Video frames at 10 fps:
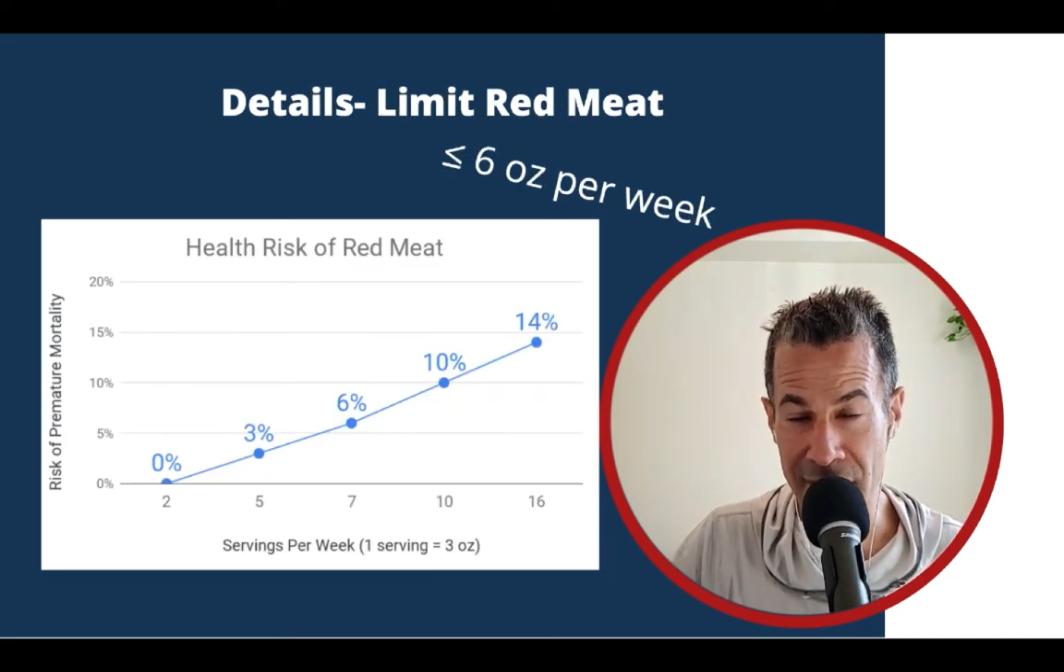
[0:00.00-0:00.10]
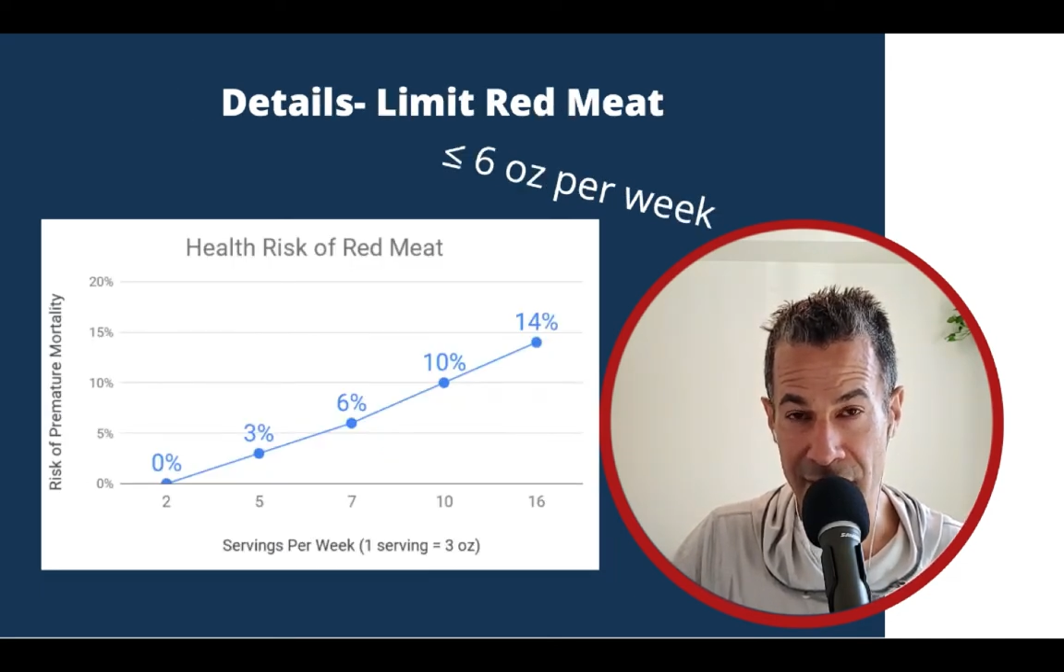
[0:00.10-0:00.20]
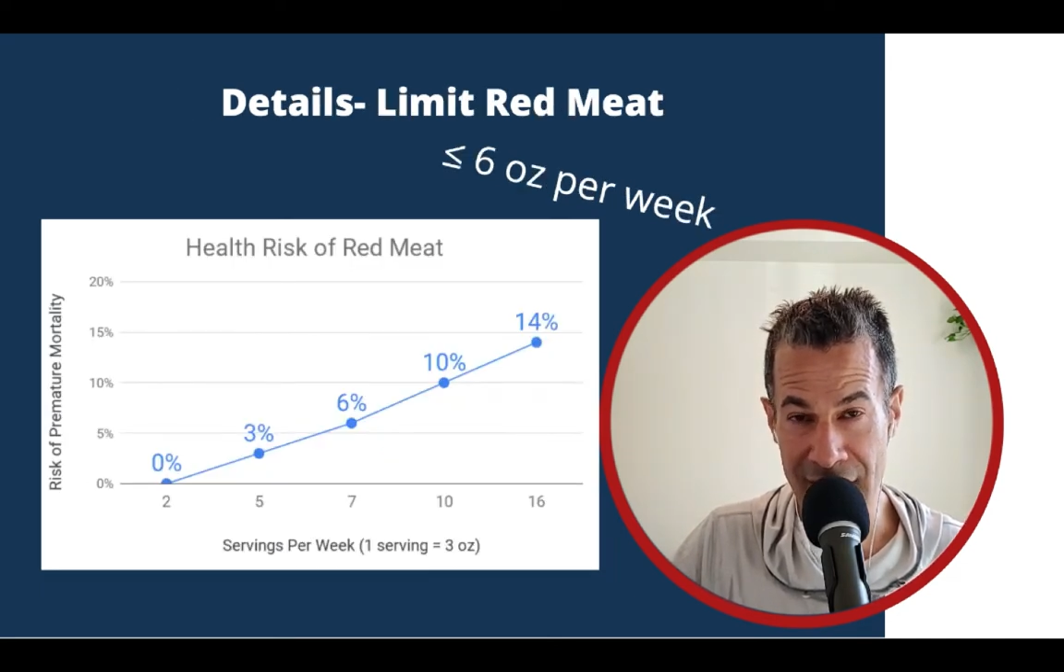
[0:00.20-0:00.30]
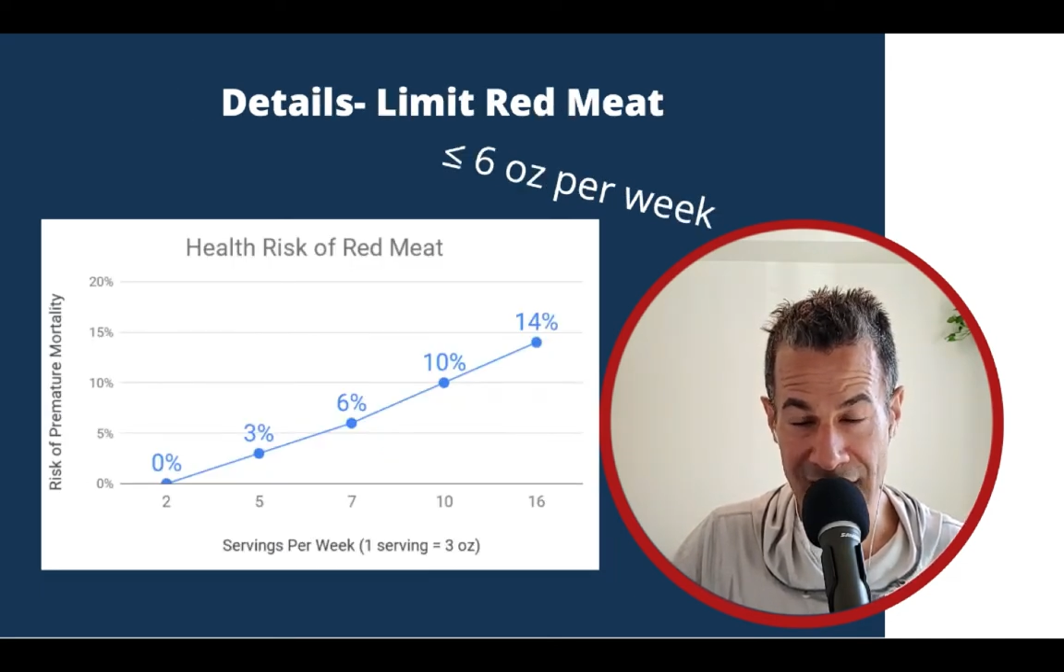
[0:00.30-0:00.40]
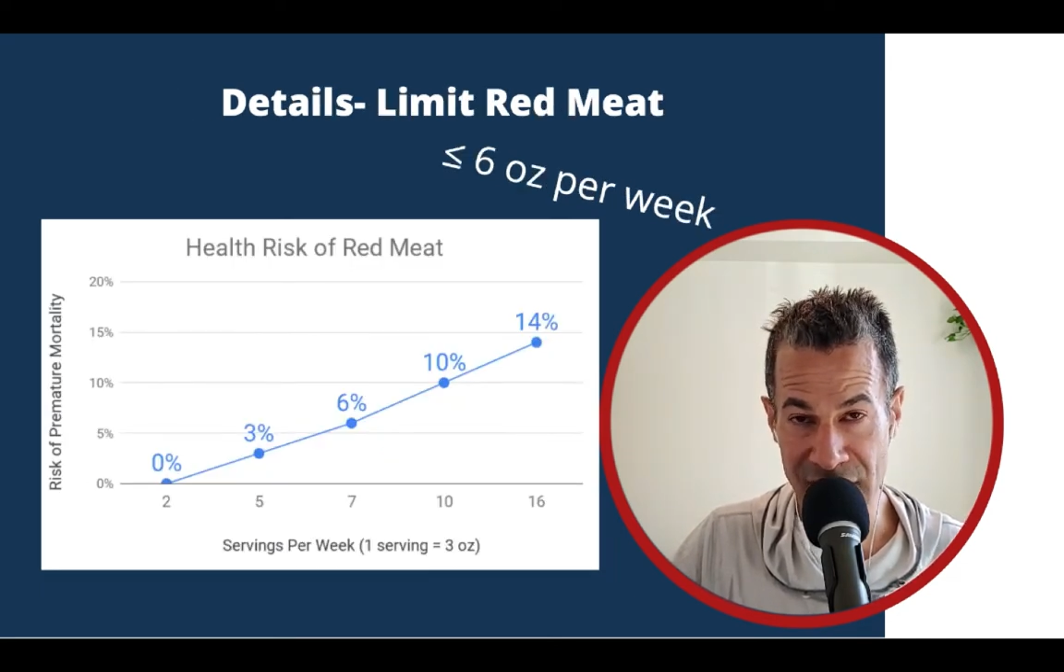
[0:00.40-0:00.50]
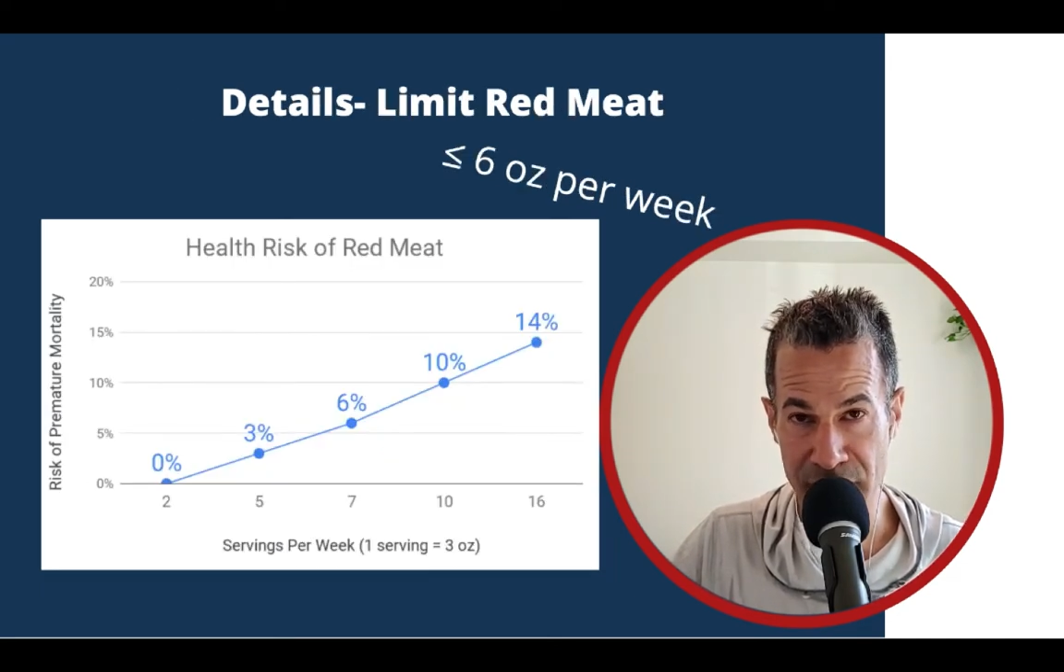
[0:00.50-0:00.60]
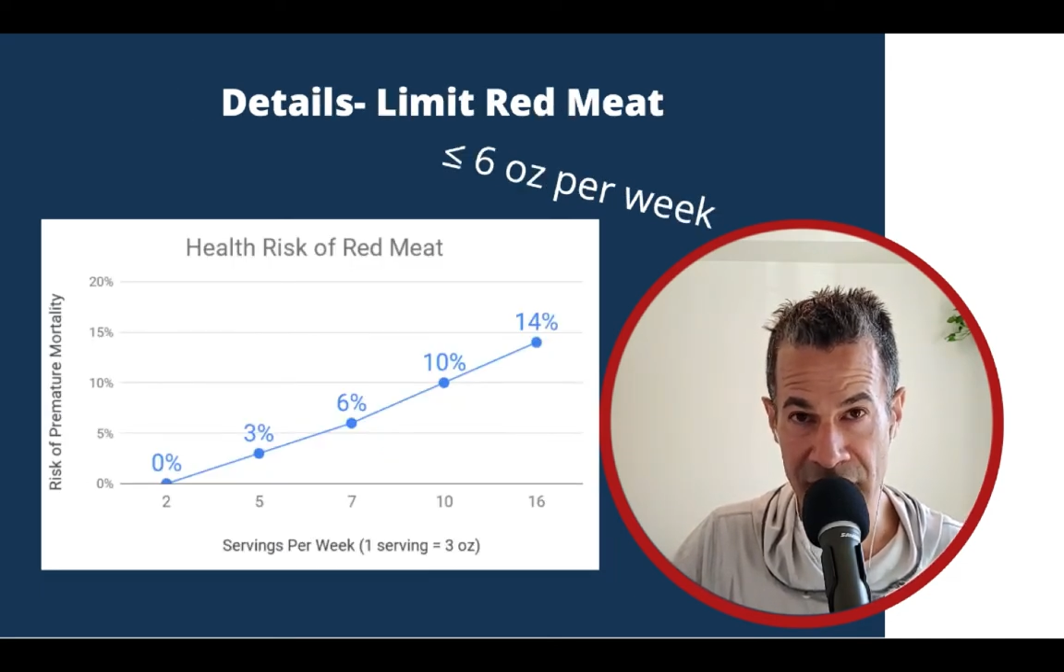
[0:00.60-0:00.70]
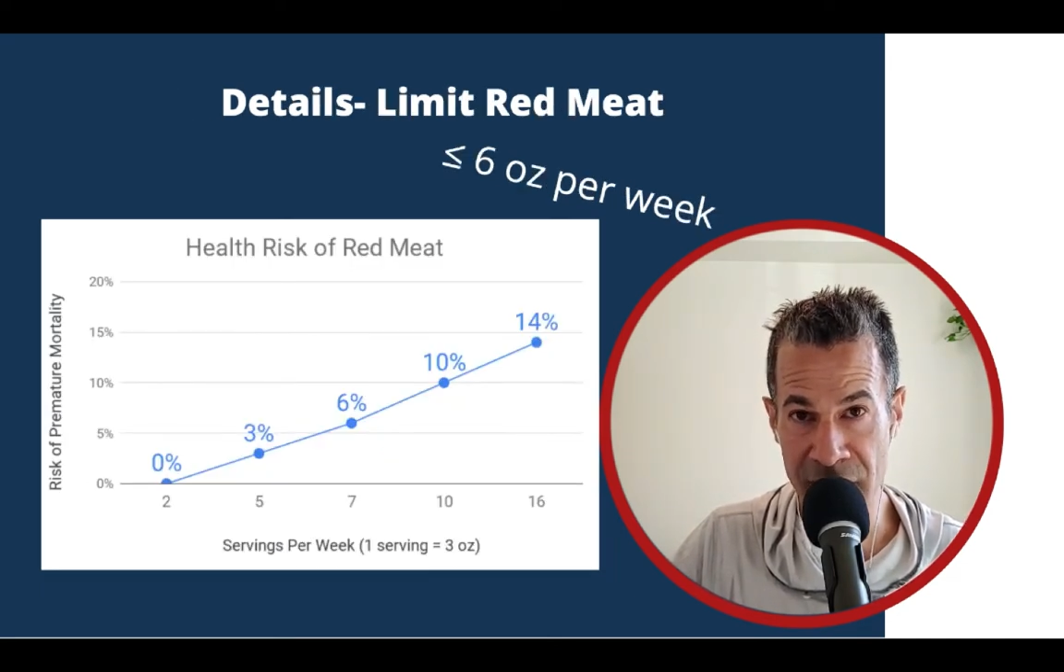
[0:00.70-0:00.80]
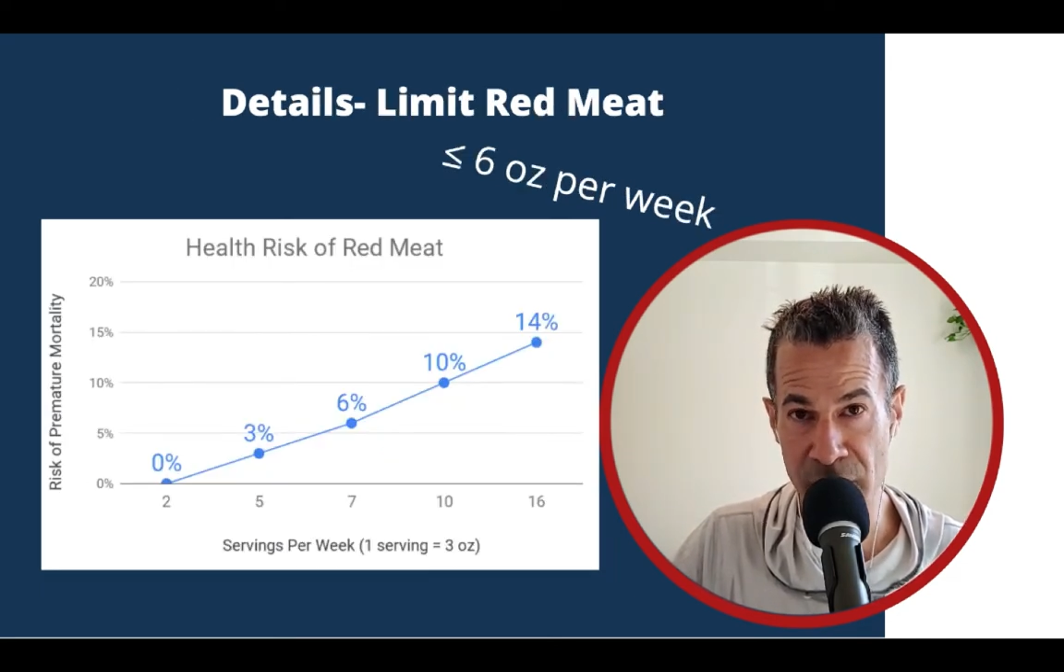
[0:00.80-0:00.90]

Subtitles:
that's beef,